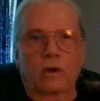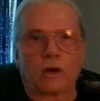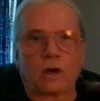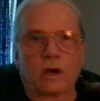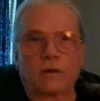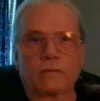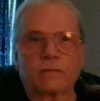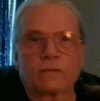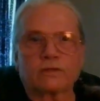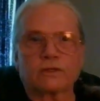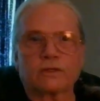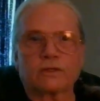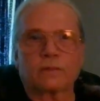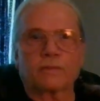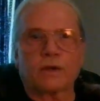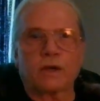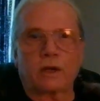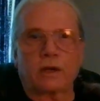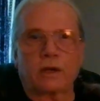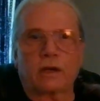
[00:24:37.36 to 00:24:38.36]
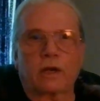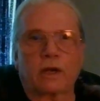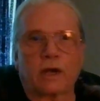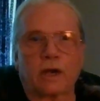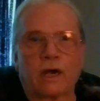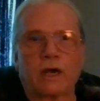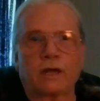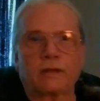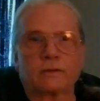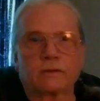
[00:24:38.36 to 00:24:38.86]
offer some kind of
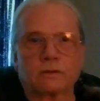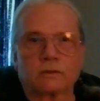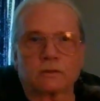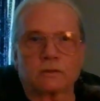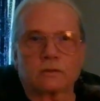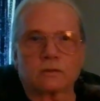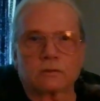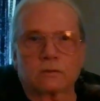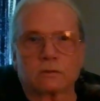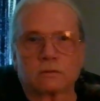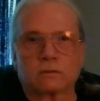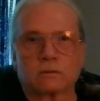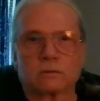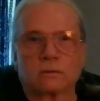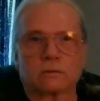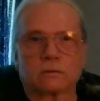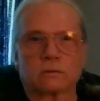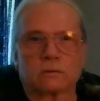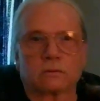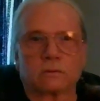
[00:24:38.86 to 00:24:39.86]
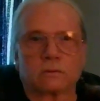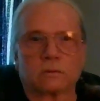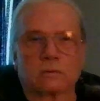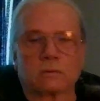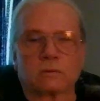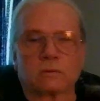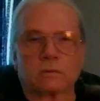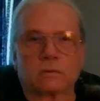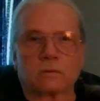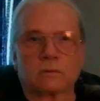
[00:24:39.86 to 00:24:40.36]
guidance.
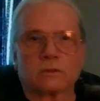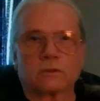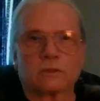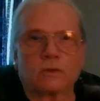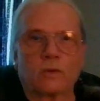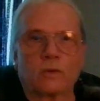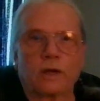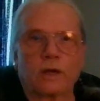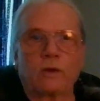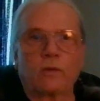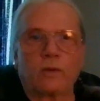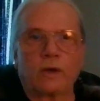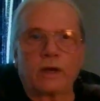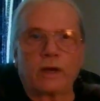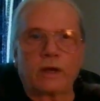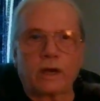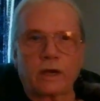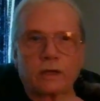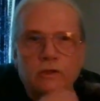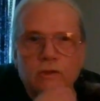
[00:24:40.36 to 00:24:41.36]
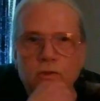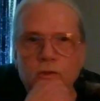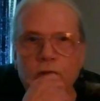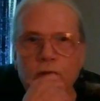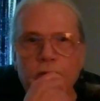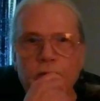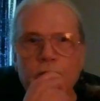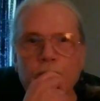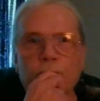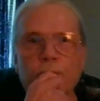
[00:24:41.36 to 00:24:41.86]
So anyway, I do
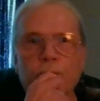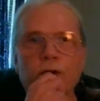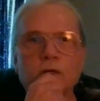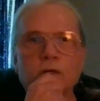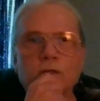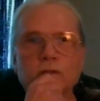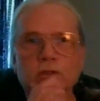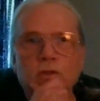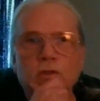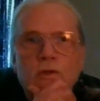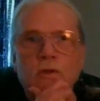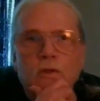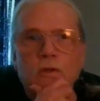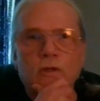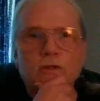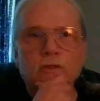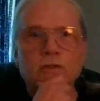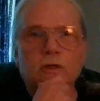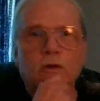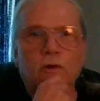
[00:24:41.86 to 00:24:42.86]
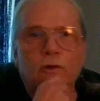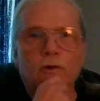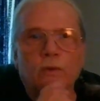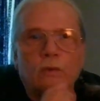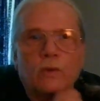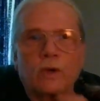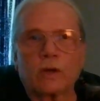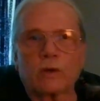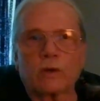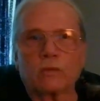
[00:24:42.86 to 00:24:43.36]
have a prayer circle. It's called the
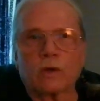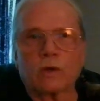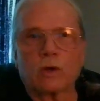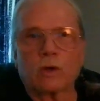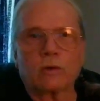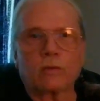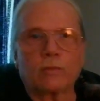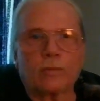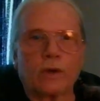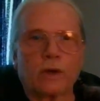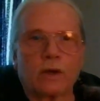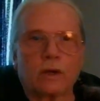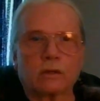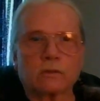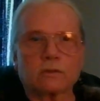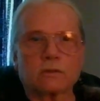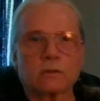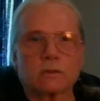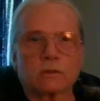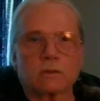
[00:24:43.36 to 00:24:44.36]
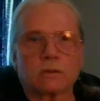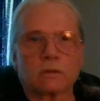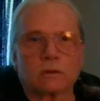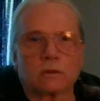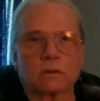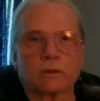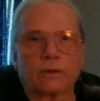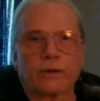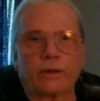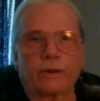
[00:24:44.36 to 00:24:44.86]
Red Road Prayer
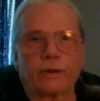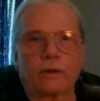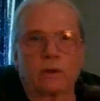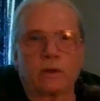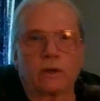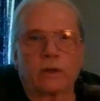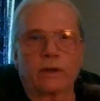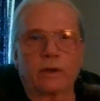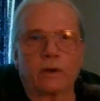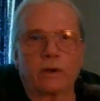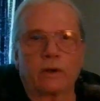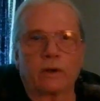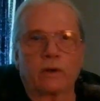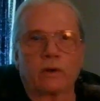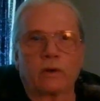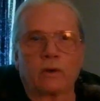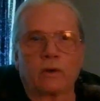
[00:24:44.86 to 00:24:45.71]
Circle, and uh,